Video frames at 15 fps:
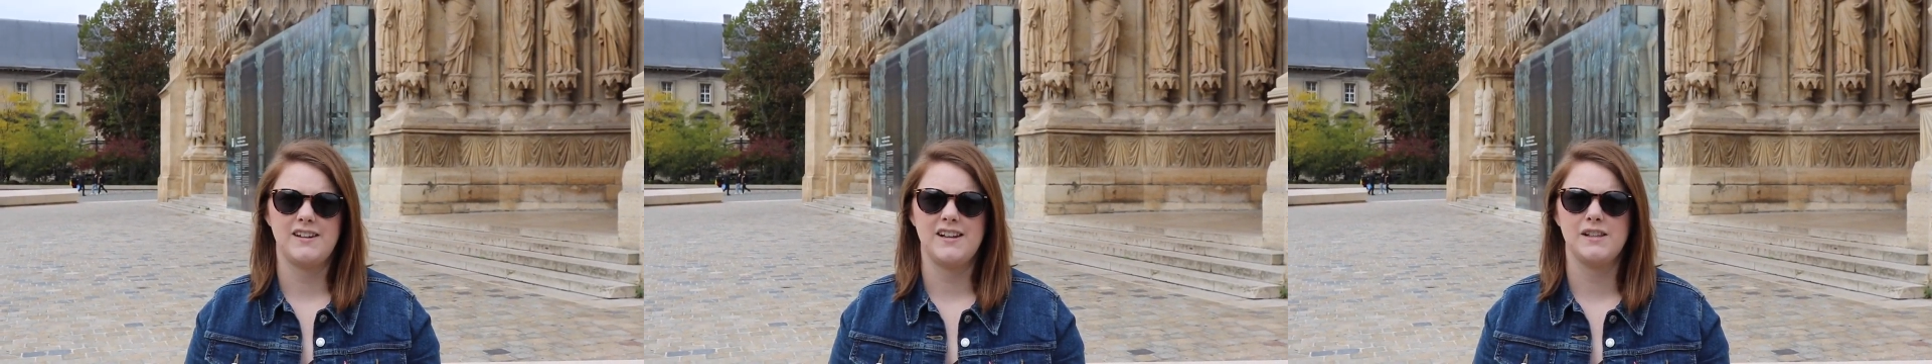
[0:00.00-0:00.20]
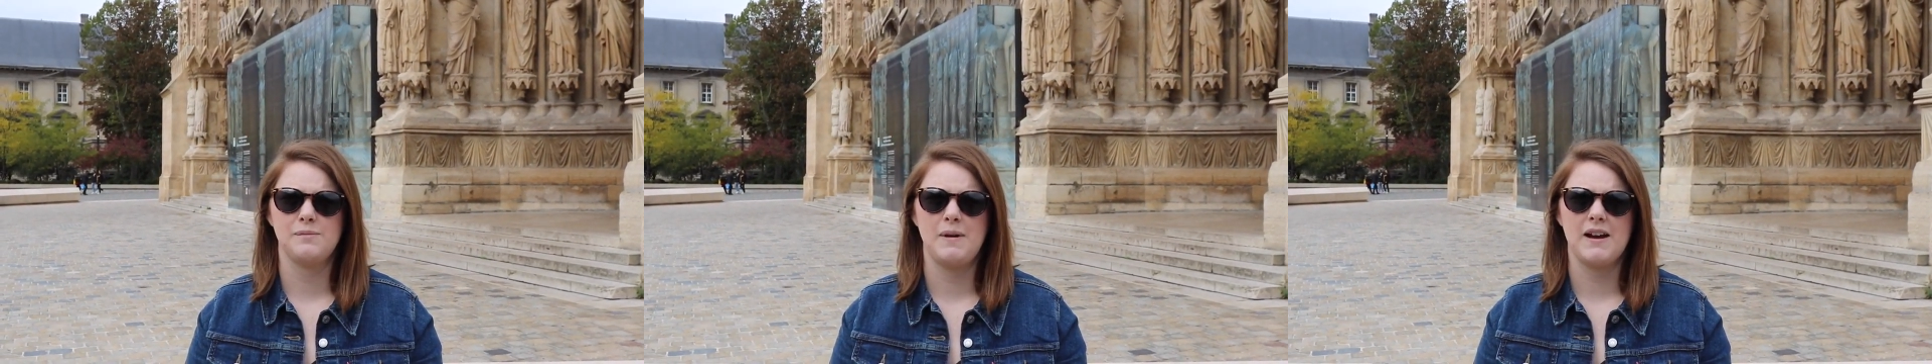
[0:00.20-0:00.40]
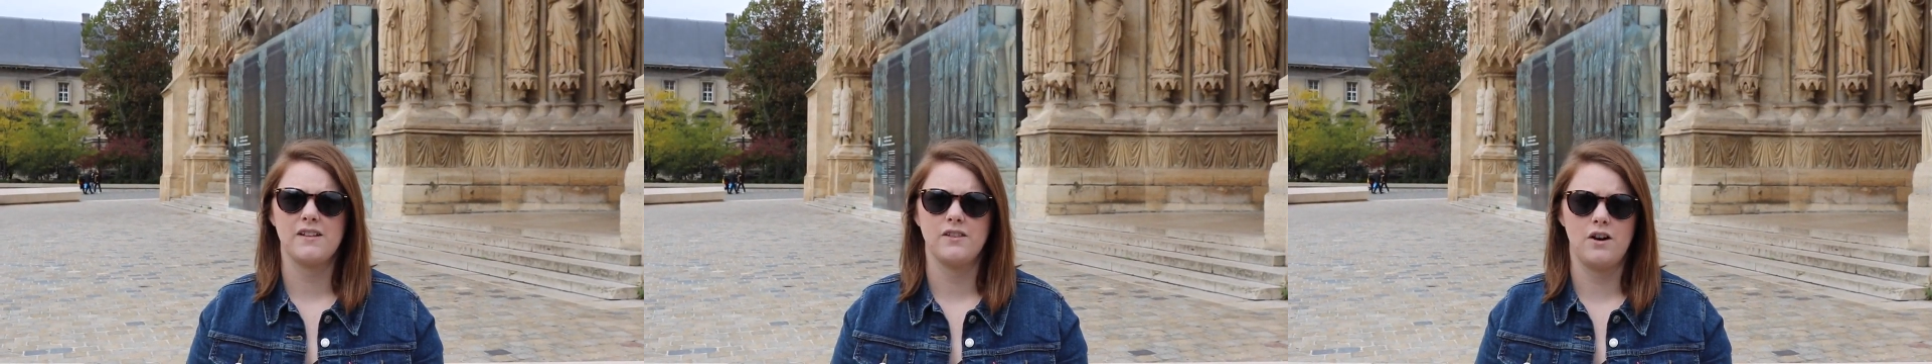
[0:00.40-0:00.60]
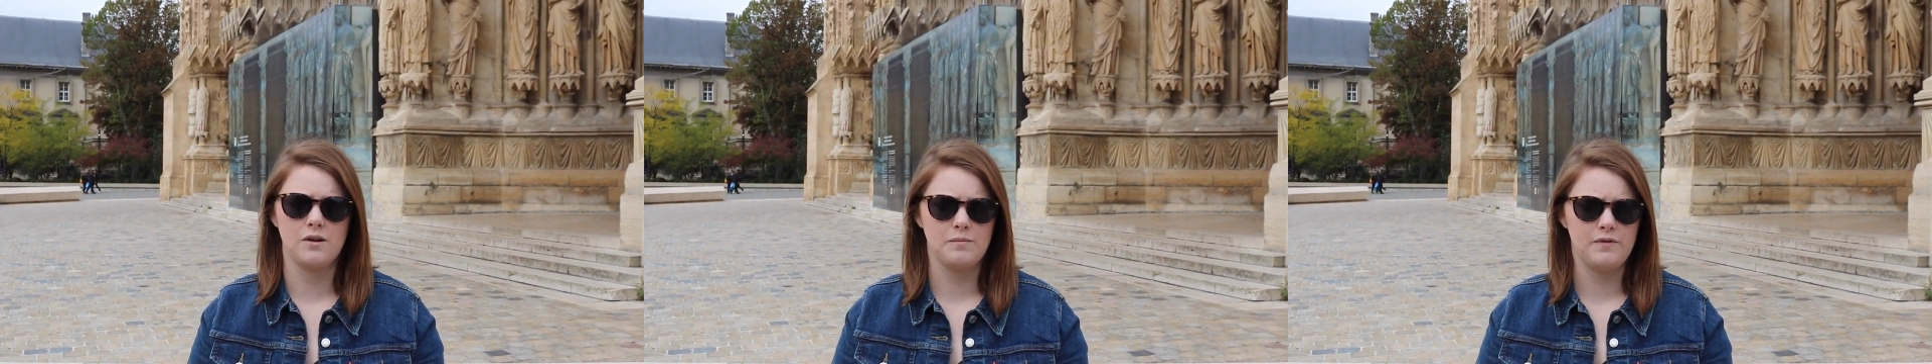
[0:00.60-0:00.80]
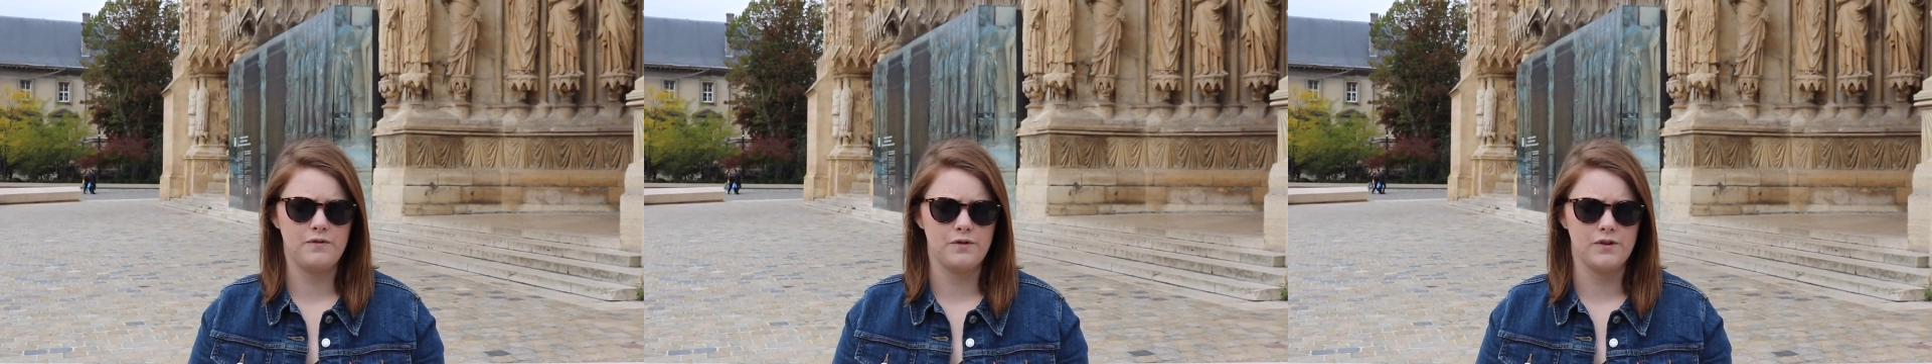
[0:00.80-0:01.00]
dates back
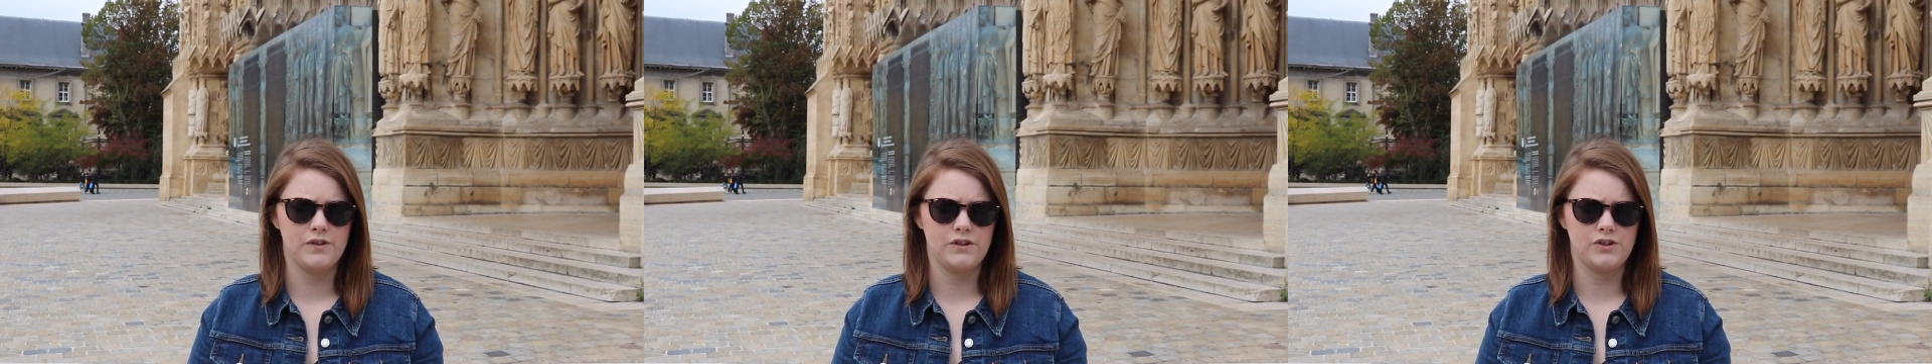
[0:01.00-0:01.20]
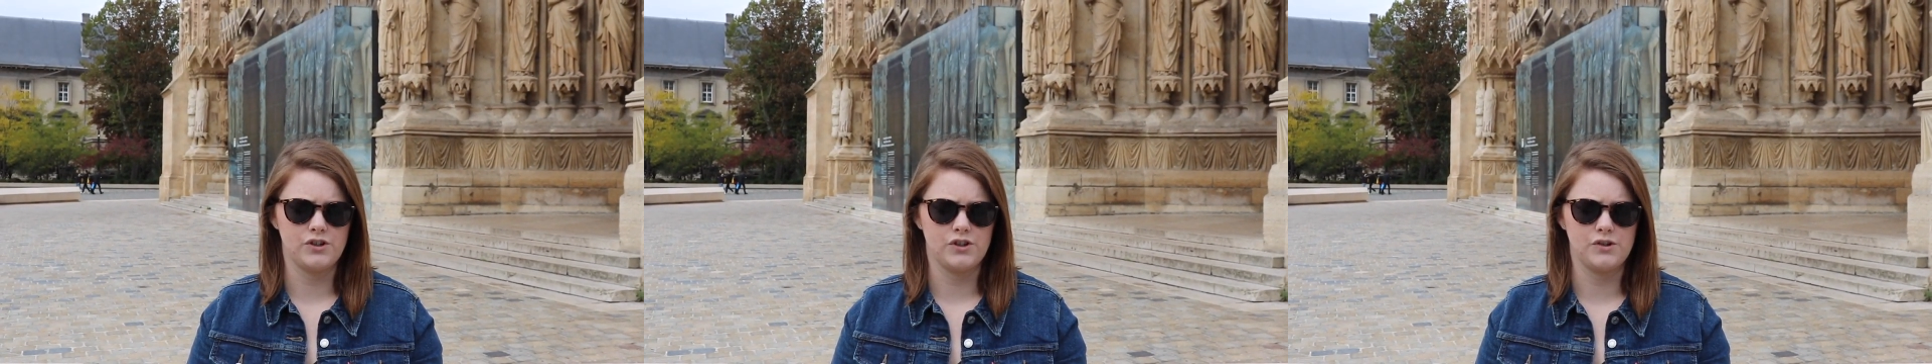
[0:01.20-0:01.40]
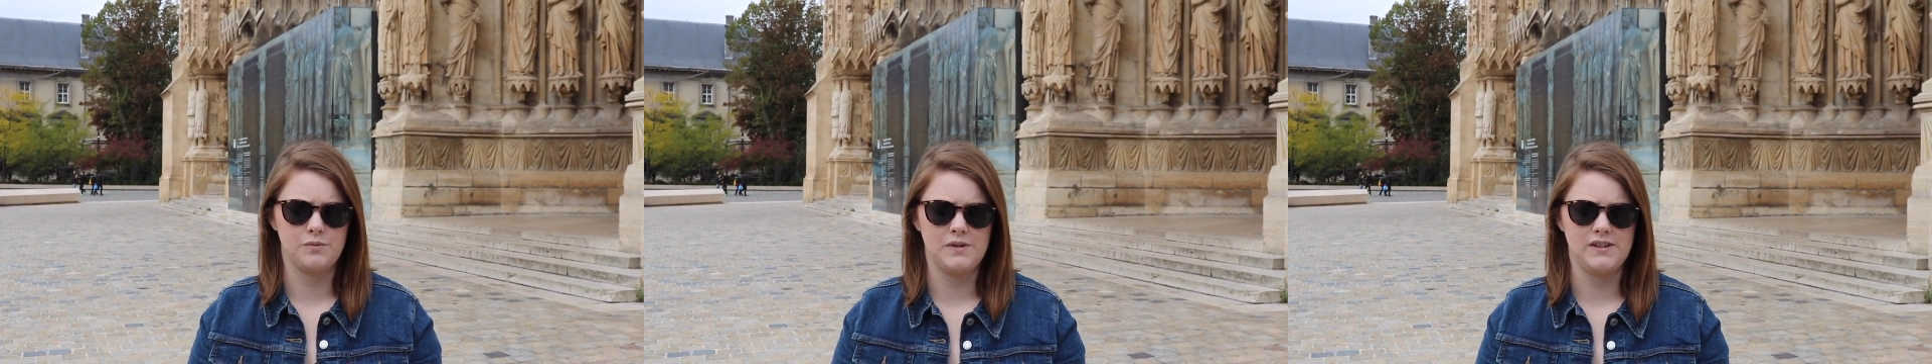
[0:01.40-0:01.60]
long before the church